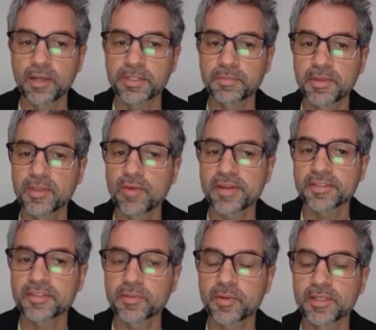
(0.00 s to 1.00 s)
which meant the rest of
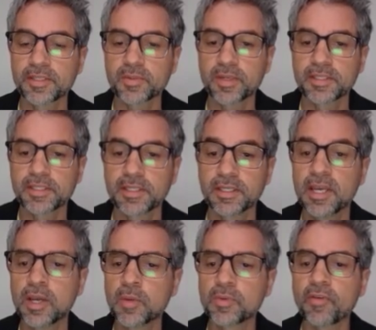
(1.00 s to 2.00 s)
2020
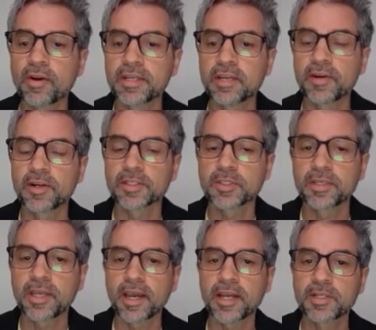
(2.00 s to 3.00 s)
was very difficult to
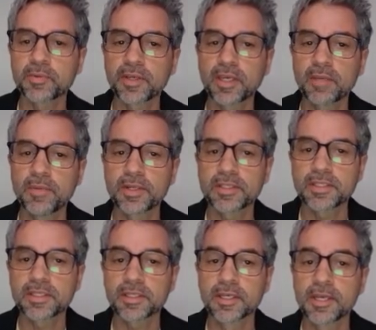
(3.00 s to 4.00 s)
engage with the
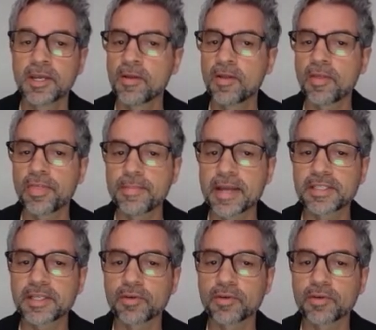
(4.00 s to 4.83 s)
community. Thematic